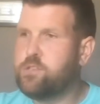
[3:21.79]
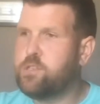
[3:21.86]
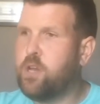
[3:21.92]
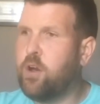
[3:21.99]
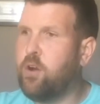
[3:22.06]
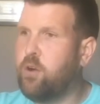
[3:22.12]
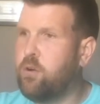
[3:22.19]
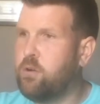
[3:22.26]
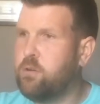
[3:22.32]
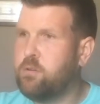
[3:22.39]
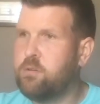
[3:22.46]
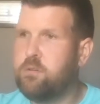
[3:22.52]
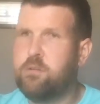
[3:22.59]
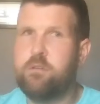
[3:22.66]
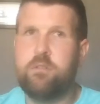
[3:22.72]
So
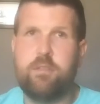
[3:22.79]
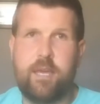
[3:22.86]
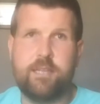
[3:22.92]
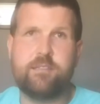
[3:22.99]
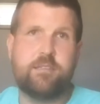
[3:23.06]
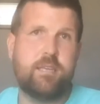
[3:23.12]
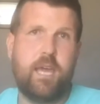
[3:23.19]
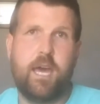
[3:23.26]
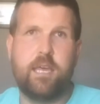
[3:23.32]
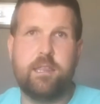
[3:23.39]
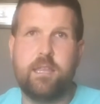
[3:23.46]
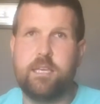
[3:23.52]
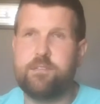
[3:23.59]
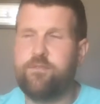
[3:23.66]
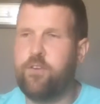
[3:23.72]
that's
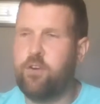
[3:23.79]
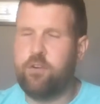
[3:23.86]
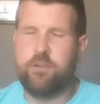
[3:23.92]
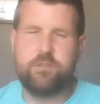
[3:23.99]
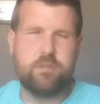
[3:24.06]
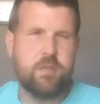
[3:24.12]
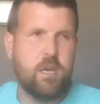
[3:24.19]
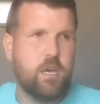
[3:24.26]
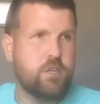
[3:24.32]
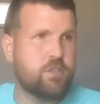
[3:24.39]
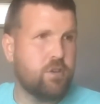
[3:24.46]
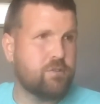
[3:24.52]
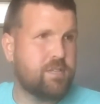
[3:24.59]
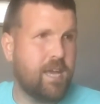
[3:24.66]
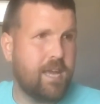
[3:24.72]
photos.
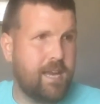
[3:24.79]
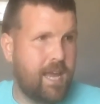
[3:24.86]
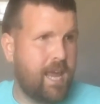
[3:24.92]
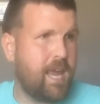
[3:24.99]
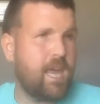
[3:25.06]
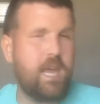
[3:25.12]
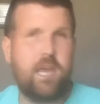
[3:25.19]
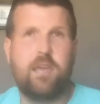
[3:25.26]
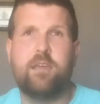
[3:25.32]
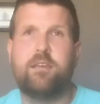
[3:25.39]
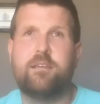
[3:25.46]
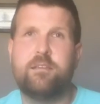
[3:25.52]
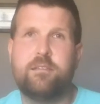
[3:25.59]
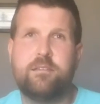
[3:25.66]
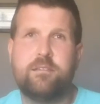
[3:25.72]
So today,